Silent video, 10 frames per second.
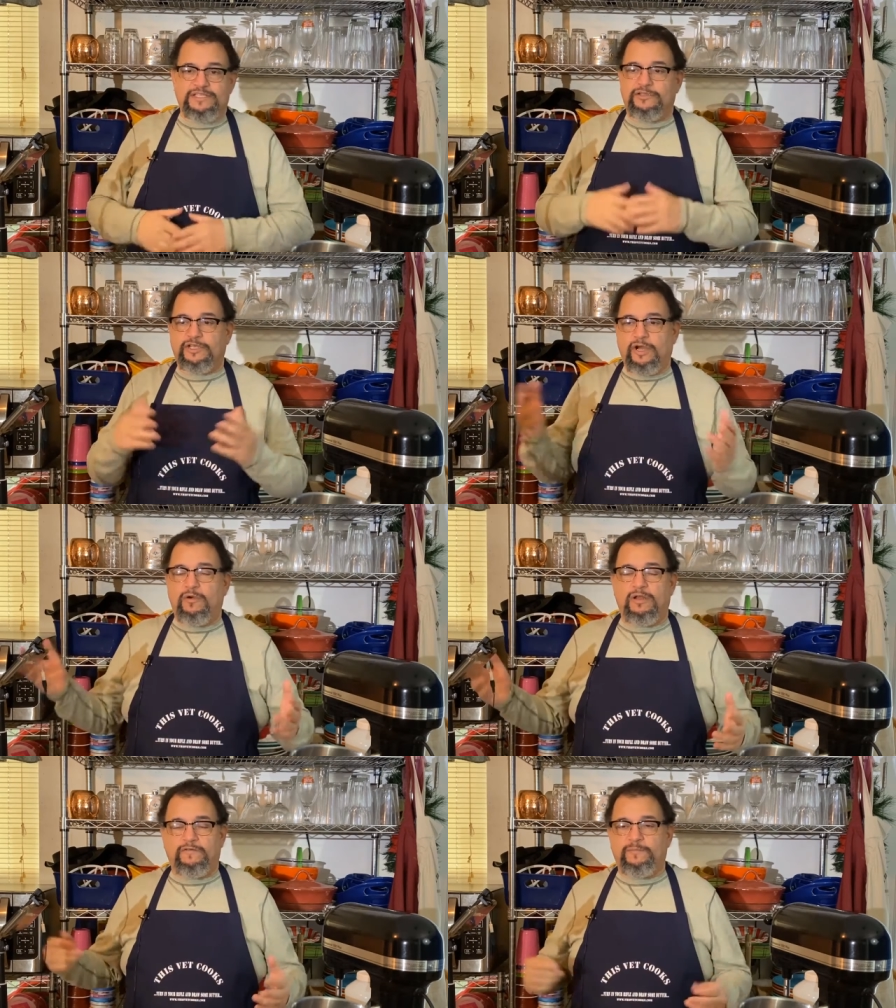It'll go
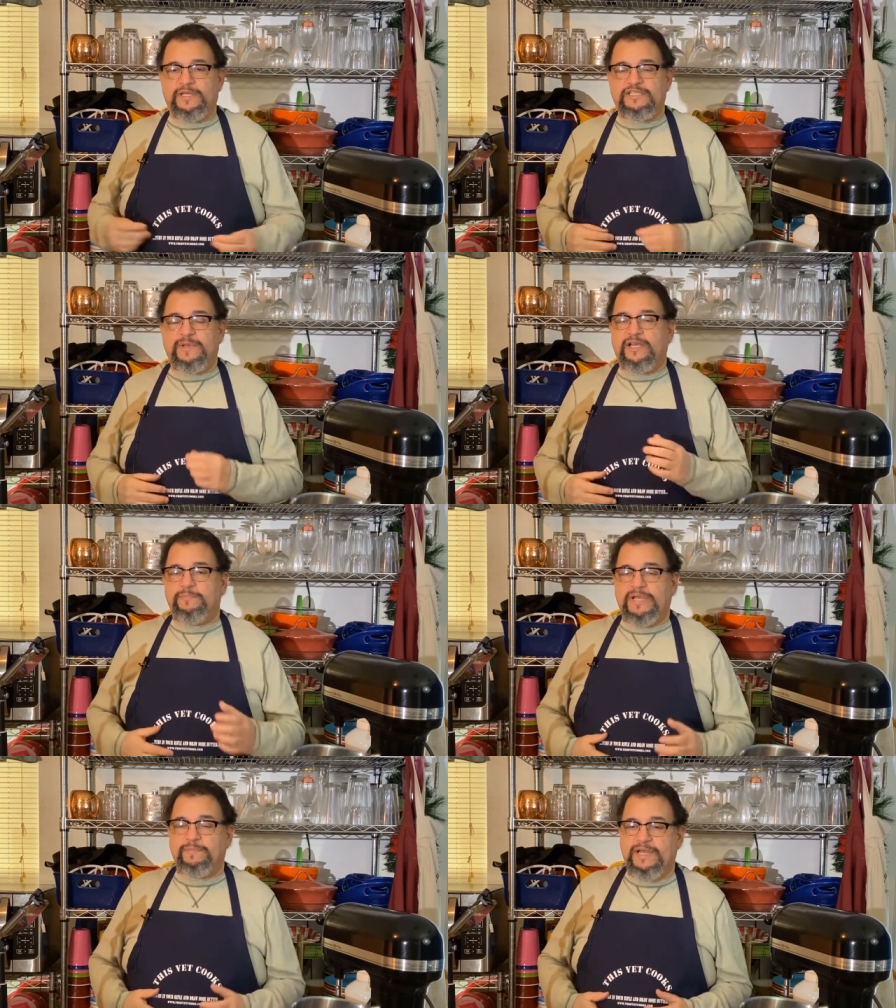all over the place, make a
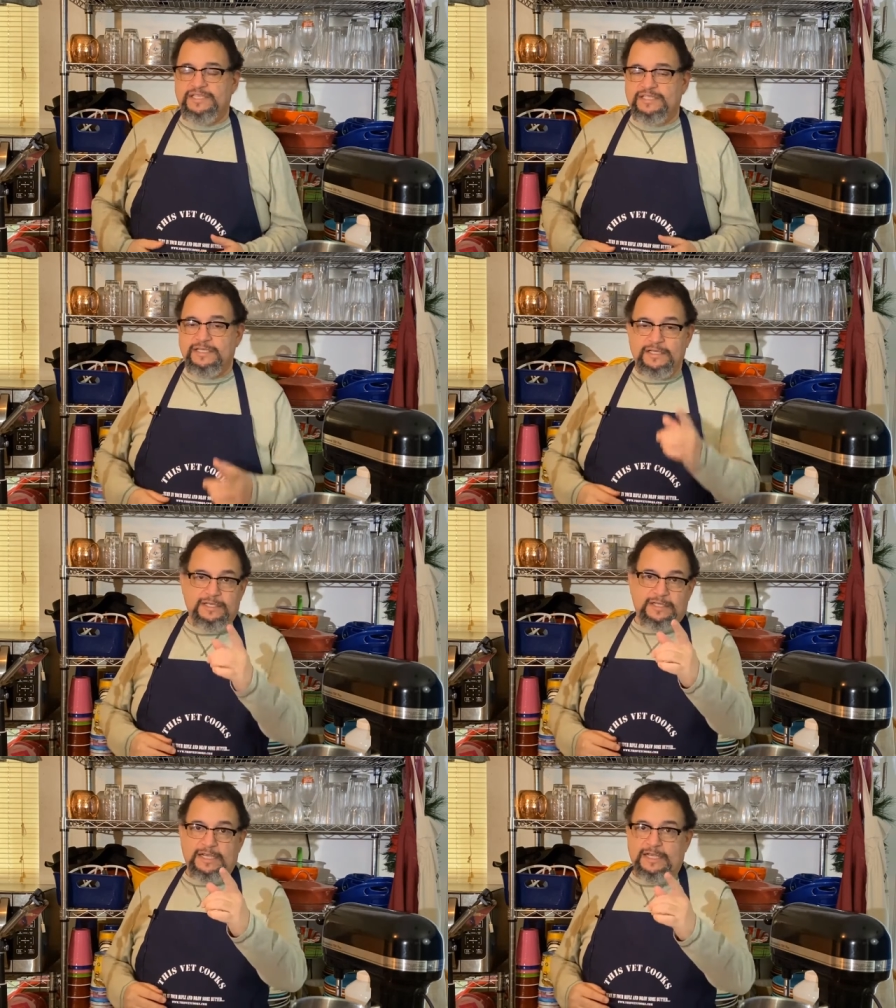big mess.
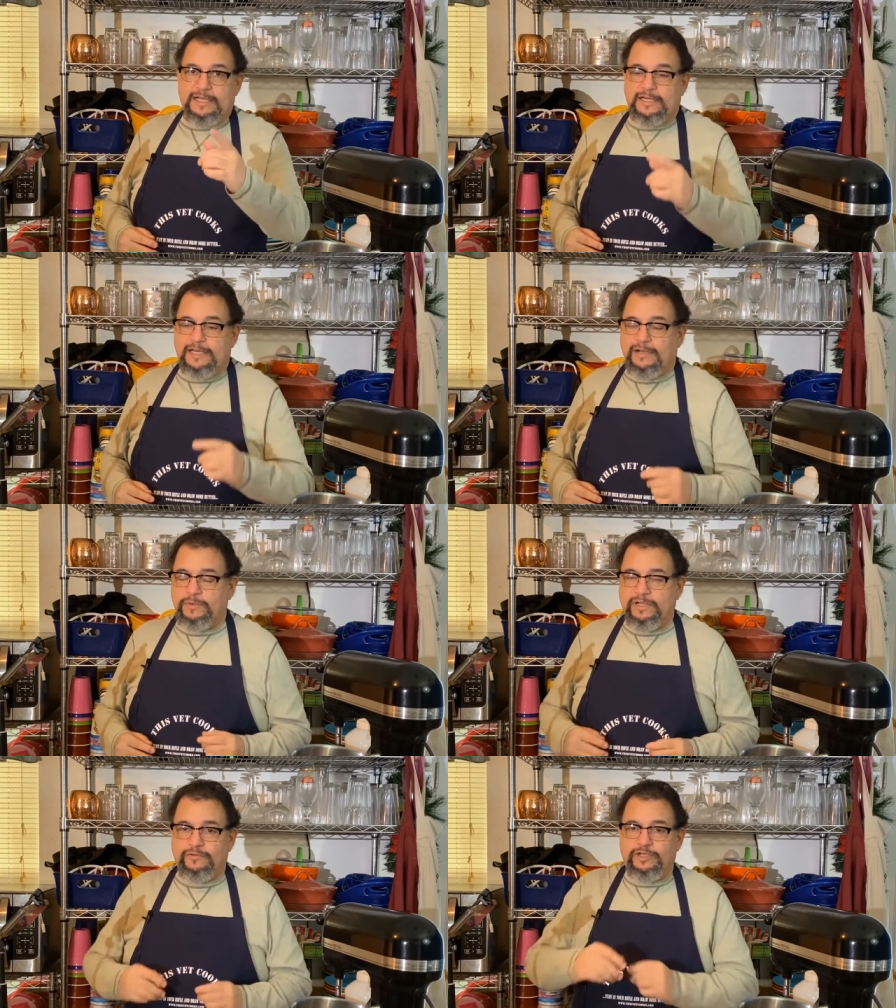And
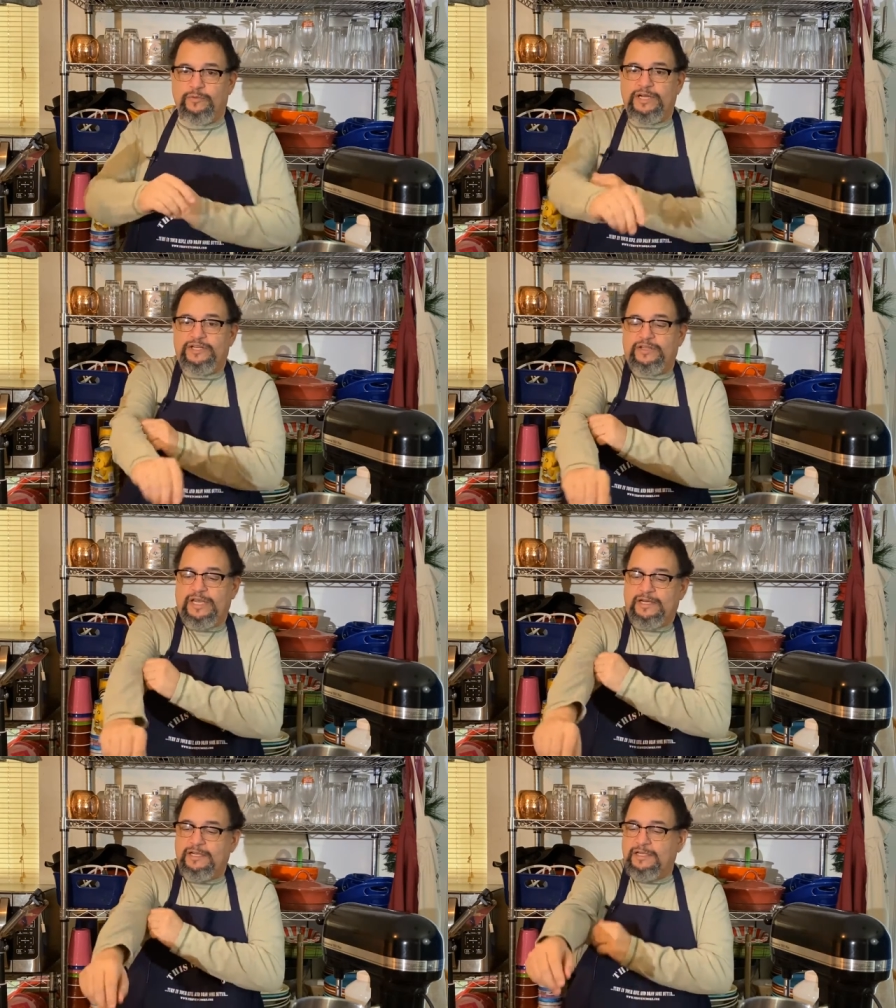well, you don't want to do that.